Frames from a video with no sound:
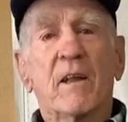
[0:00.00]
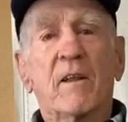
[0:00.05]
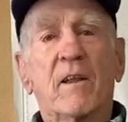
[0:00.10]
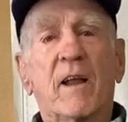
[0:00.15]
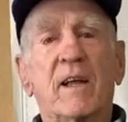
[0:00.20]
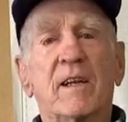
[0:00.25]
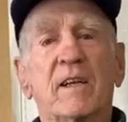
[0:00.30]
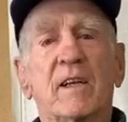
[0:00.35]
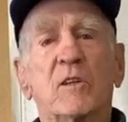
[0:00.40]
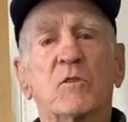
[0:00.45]

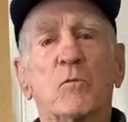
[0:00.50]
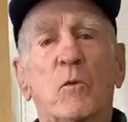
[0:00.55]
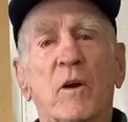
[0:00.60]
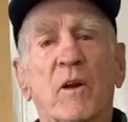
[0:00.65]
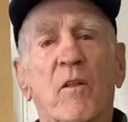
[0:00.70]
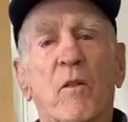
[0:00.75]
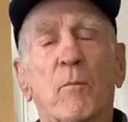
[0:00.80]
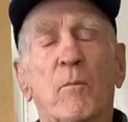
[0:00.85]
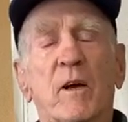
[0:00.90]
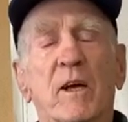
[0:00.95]
That is one
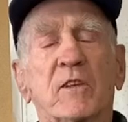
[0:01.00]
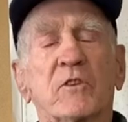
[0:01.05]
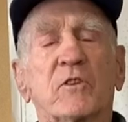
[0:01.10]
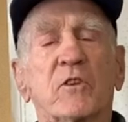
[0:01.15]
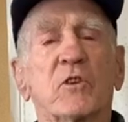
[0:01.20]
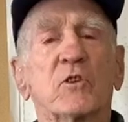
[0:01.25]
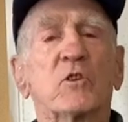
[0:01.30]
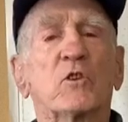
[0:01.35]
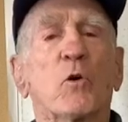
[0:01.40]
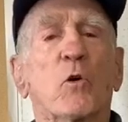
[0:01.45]
of the best.
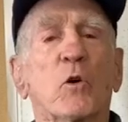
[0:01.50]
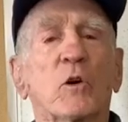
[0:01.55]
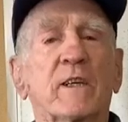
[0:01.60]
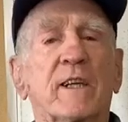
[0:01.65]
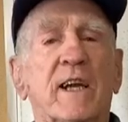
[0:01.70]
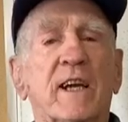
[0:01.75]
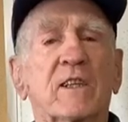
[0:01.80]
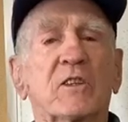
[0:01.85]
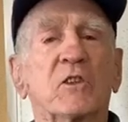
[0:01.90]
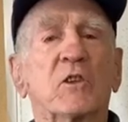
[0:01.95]
There's
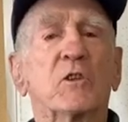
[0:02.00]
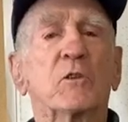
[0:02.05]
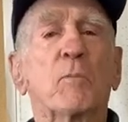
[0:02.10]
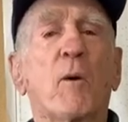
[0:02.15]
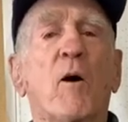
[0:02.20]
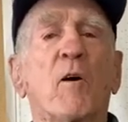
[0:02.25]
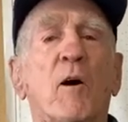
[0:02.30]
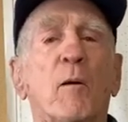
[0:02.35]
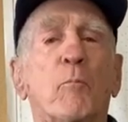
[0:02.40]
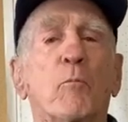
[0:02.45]
Gore-Tex, there's
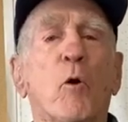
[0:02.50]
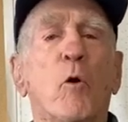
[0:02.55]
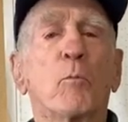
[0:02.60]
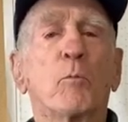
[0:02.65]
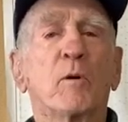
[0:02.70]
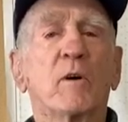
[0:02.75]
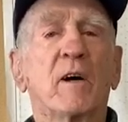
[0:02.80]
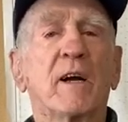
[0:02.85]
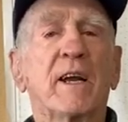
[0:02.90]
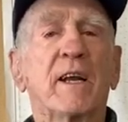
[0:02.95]

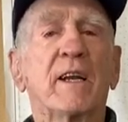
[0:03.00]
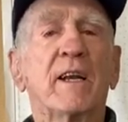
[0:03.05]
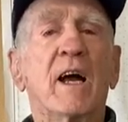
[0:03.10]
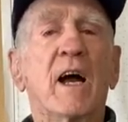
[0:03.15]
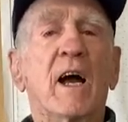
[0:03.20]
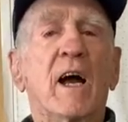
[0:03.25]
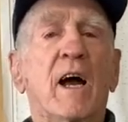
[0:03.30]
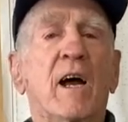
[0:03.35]
polypropylene,